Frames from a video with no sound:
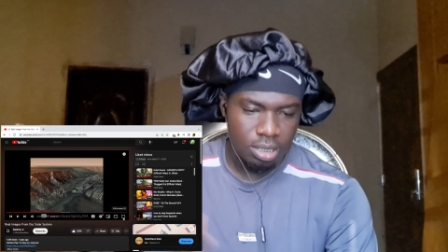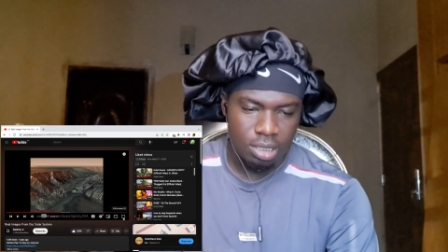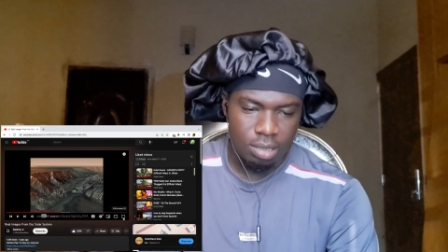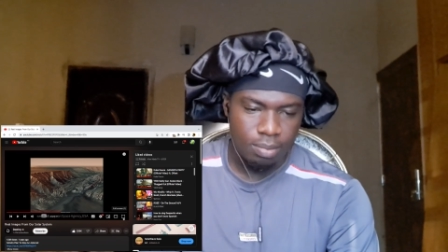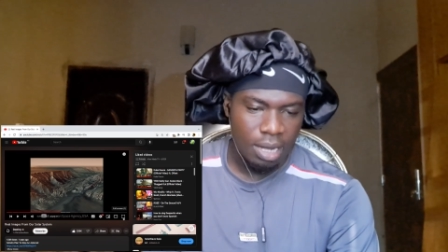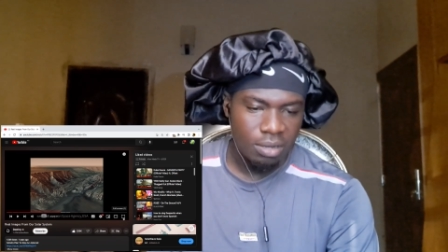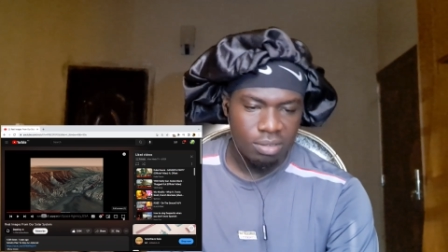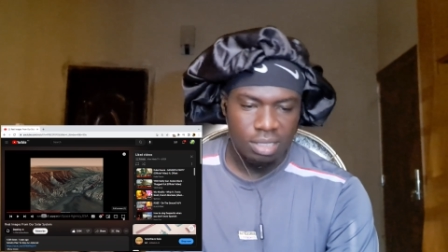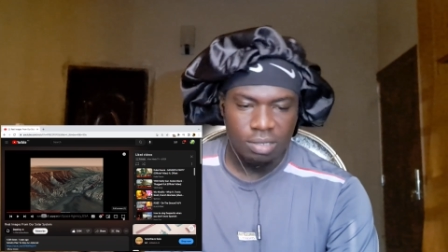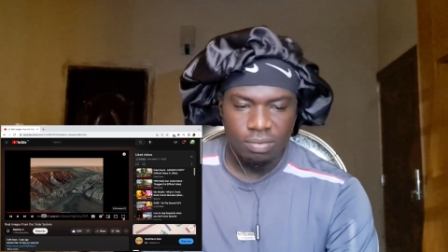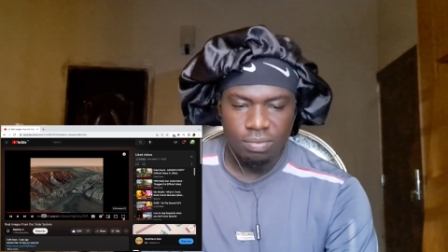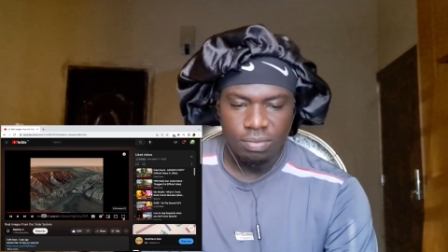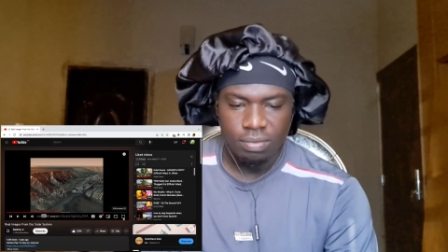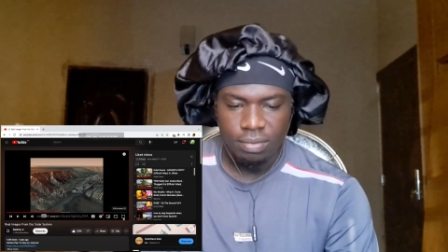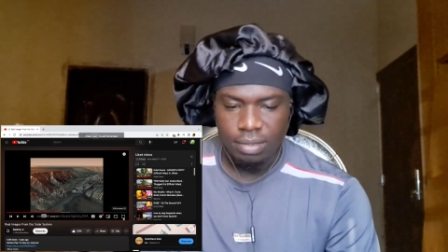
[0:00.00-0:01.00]
it by
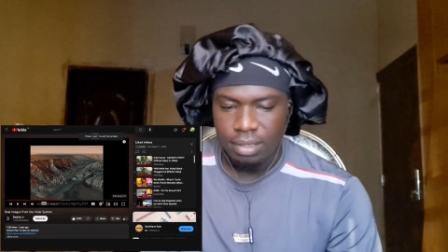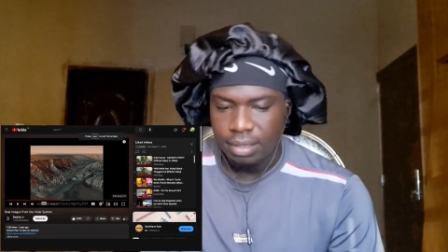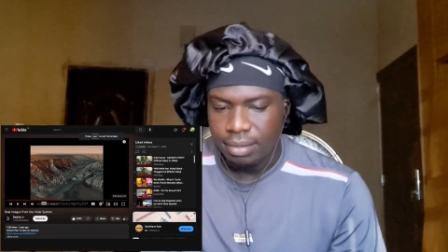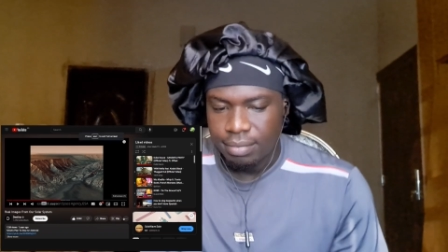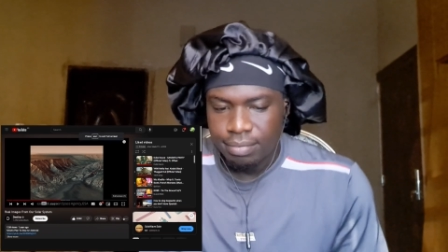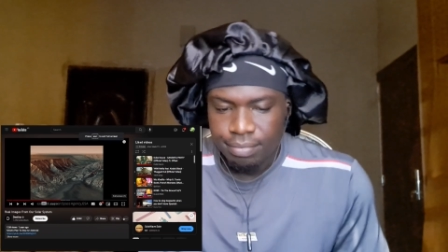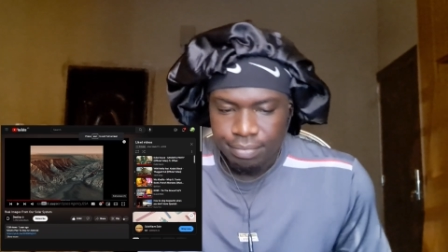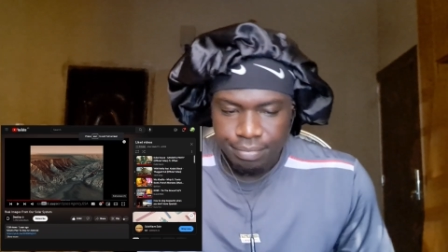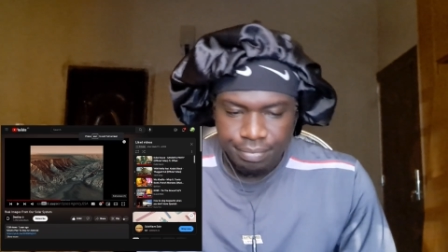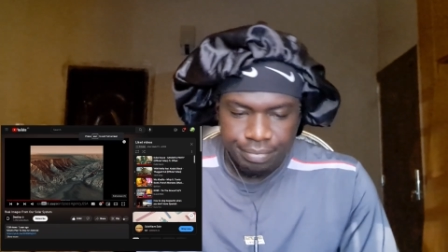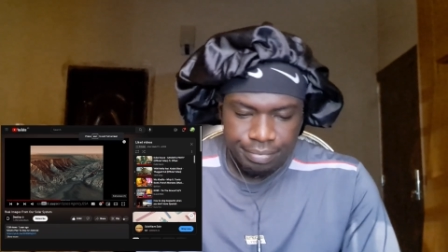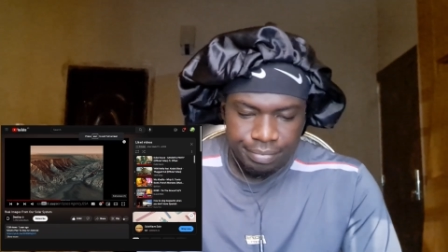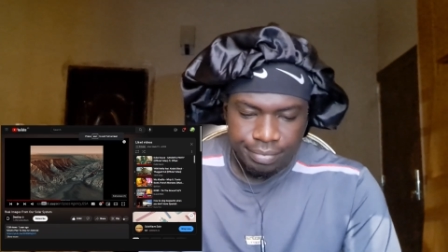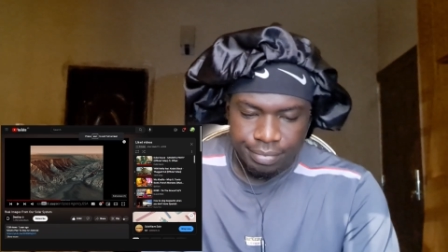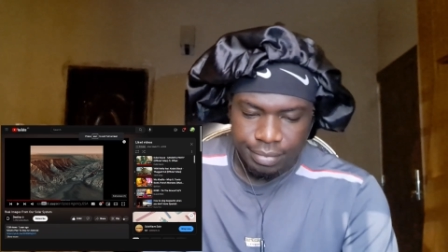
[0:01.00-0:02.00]
yourself.
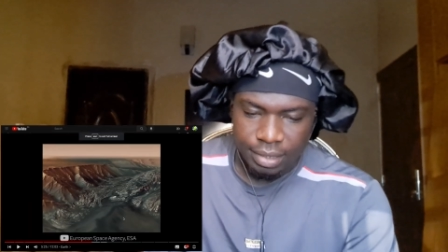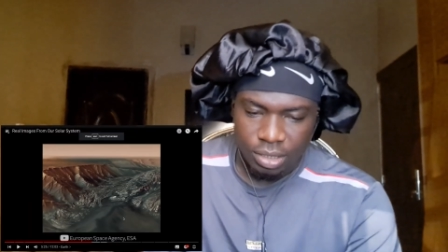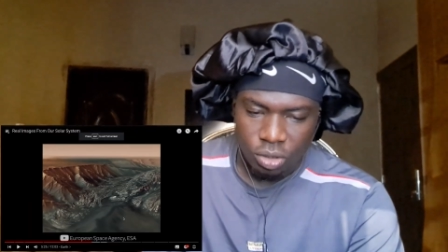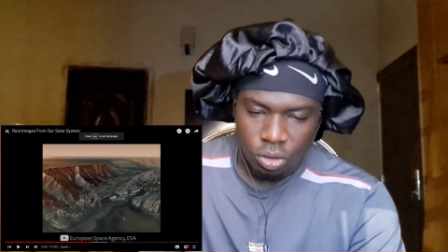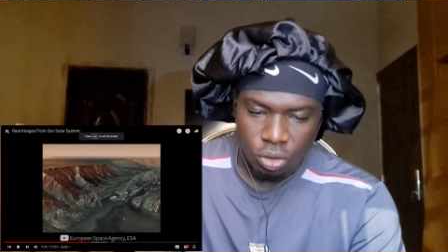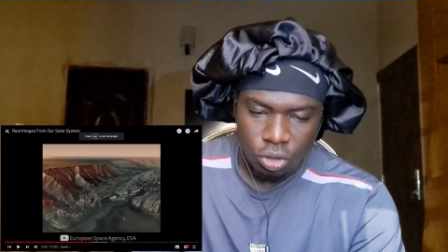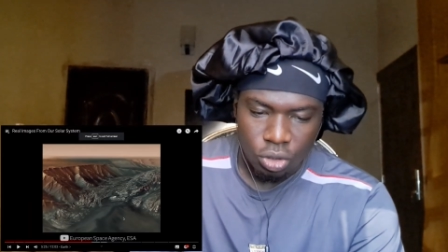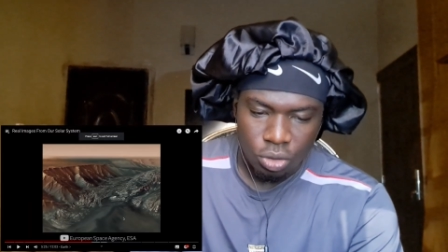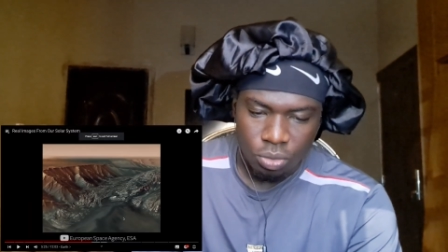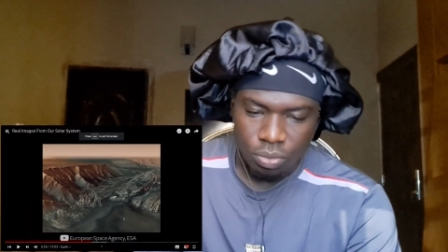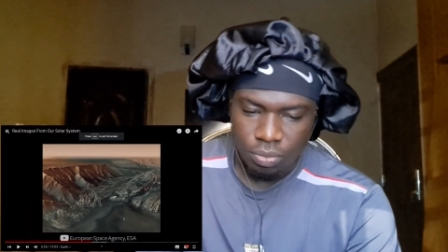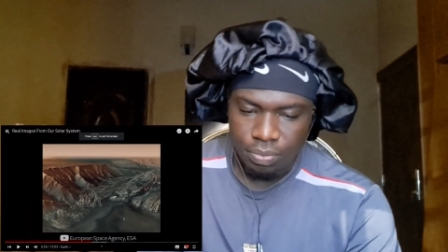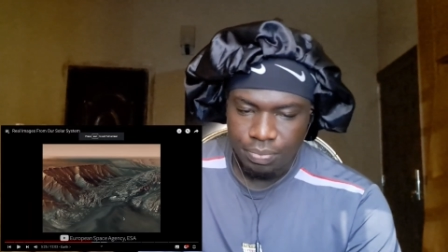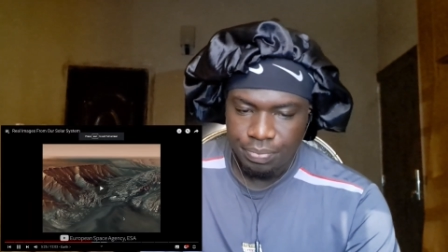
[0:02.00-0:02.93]
Let's continue.